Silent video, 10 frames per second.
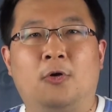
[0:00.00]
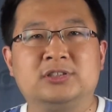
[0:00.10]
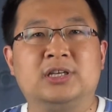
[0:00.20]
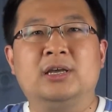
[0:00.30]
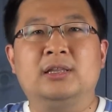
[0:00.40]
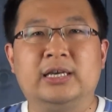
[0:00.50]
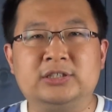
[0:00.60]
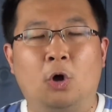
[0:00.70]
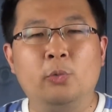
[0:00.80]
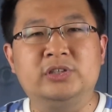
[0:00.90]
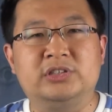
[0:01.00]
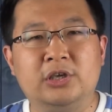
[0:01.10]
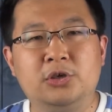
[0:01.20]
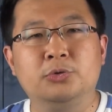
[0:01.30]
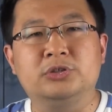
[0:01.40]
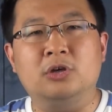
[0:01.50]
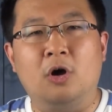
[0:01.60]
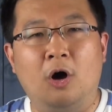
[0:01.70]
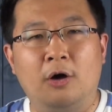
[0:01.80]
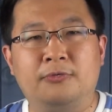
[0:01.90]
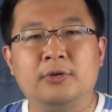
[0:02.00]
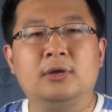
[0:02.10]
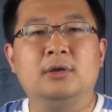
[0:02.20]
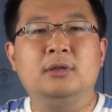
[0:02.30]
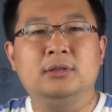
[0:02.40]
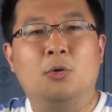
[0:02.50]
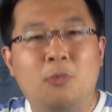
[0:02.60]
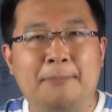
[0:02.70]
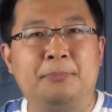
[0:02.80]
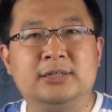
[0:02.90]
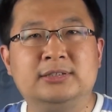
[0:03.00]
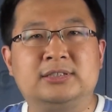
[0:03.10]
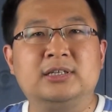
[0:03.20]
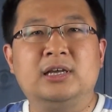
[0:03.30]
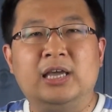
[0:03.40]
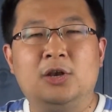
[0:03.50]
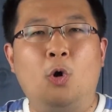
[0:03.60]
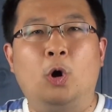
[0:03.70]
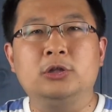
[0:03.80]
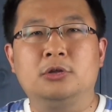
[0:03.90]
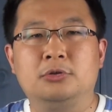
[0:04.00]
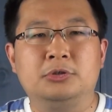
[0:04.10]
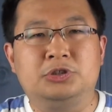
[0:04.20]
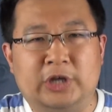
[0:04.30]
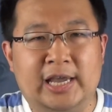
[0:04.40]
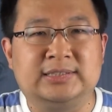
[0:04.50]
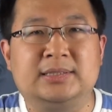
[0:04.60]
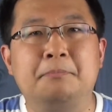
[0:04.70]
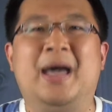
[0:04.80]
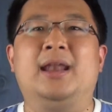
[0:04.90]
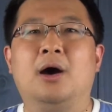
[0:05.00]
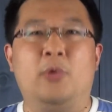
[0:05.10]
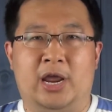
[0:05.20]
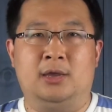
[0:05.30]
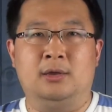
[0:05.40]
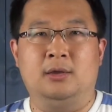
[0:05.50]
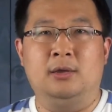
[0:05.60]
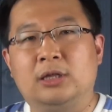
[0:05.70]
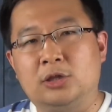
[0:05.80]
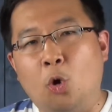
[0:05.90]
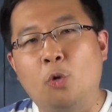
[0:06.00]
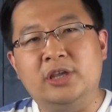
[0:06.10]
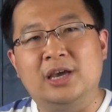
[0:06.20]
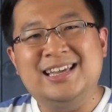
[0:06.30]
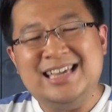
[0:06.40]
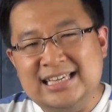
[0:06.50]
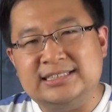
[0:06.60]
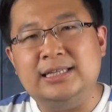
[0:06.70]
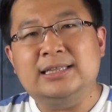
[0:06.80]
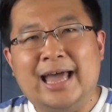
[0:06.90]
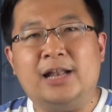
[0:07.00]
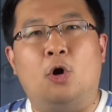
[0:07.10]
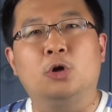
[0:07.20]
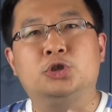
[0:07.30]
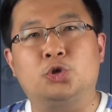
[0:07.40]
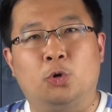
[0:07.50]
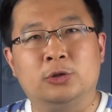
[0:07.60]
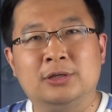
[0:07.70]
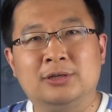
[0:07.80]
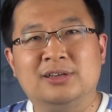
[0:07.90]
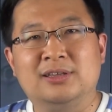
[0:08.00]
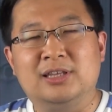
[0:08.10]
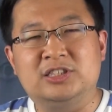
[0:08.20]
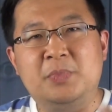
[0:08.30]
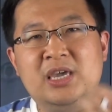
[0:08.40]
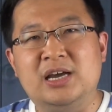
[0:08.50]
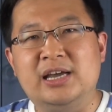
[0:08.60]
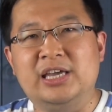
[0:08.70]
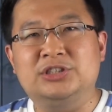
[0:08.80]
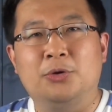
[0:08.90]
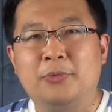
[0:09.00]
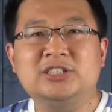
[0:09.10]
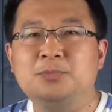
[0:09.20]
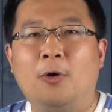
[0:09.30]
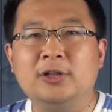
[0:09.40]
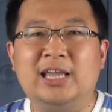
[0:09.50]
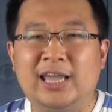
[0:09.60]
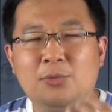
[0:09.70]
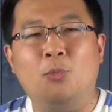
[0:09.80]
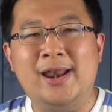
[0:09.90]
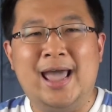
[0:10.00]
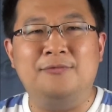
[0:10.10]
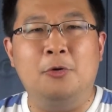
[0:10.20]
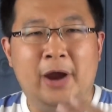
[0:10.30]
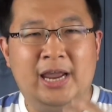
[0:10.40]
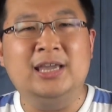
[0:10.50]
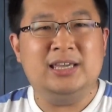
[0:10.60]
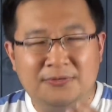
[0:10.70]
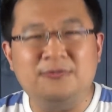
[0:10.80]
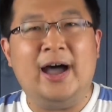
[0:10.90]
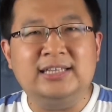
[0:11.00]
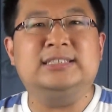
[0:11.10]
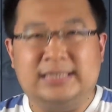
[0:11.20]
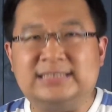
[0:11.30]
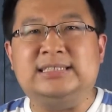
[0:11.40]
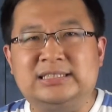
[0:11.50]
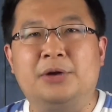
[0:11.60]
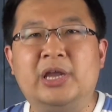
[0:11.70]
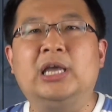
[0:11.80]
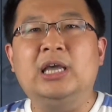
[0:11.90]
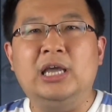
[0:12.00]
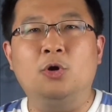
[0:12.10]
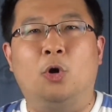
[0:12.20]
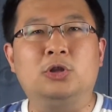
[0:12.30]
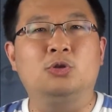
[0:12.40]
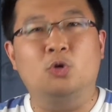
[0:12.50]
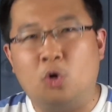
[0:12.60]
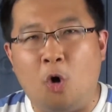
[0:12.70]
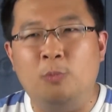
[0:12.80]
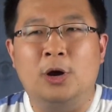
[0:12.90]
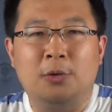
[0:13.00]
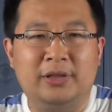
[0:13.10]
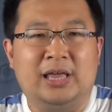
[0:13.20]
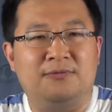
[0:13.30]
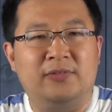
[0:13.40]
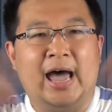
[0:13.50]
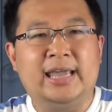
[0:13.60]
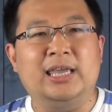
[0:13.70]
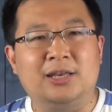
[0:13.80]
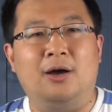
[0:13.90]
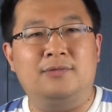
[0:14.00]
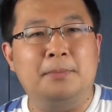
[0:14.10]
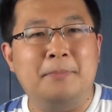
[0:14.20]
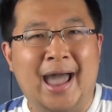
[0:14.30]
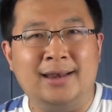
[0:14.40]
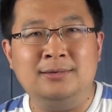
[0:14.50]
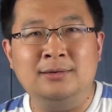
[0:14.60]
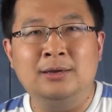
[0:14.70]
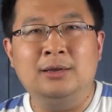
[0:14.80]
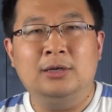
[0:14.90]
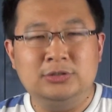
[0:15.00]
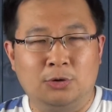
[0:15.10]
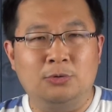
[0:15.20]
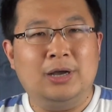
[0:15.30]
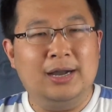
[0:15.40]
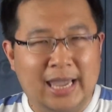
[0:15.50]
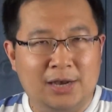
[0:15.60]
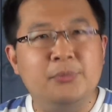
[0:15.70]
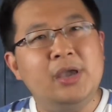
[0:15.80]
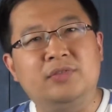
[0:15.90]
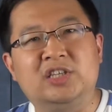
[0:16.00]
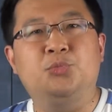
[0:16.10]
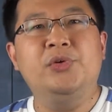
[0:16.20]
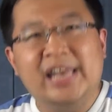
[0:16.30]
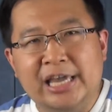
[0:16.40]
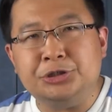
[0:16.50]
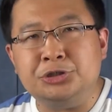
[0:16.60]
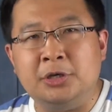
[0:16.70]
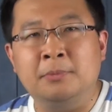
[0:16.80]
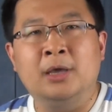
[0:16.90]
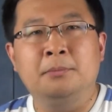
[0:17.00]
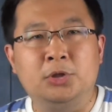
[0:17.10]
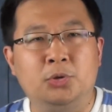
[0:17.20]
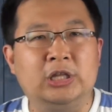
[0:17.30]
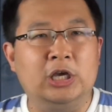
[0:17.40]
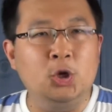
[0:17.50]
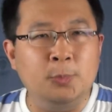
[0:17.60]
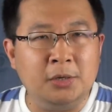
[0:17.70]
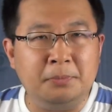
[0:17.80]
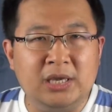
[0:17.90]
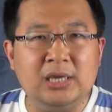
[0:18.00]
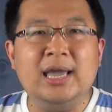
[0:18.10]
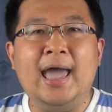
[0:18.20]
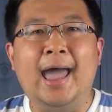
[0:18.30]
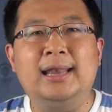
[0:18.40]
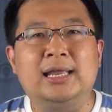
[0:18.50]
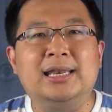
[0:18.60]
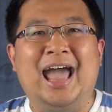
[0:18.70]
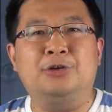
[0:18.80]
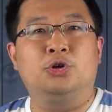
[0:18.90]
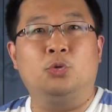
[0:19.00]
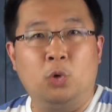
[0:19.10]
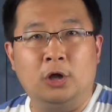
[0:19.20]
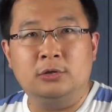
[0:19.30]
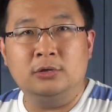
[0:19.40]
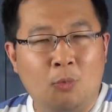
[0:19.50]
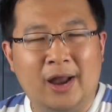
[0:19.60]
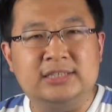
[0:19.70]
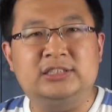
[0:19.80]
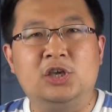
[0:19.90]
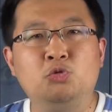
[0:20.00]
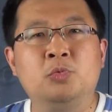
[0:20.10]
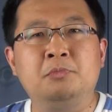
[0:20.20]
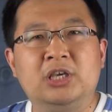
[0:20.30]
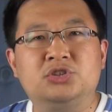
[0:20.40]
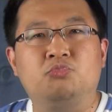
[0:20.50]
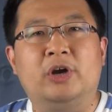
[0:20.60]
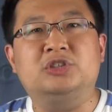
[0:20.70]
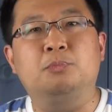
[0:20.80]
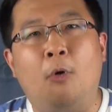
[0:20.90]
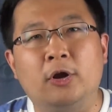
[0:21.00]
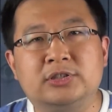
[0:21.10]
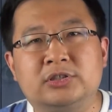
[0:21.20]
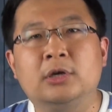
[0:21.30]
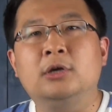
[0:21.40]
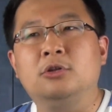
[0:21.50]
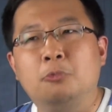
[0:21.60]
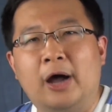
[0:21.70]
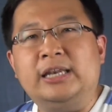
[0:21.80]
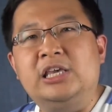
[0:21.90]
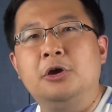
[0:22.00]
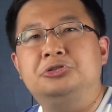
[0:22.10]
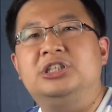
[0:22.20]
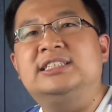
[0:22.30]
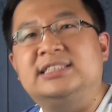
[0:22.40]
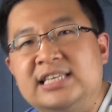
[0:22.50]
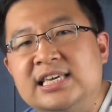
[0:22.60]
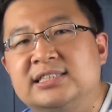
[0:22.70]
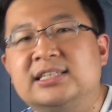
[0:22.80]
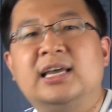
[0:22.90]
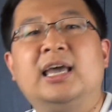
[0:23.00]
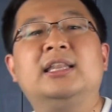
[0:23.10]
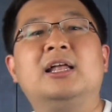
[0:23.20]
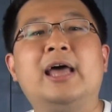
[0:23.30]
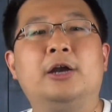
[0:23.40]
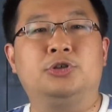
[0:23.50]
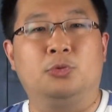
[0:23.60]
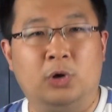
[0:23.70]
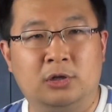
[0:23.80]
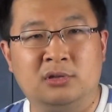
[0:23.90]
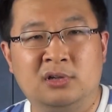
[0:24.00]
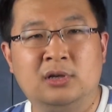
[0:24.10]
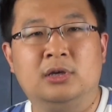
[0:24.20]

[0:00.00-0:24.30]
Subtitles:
force. There's always the use of the weapons in order to chase the bat away. The tone here isn't that controlled. The speaker is responding in whatever way he finds necessary in order to cope with that flying in of the bat. So again, we have this relationship between the human being and the natural world. What is the human being's response to what he or she sees in the natural world?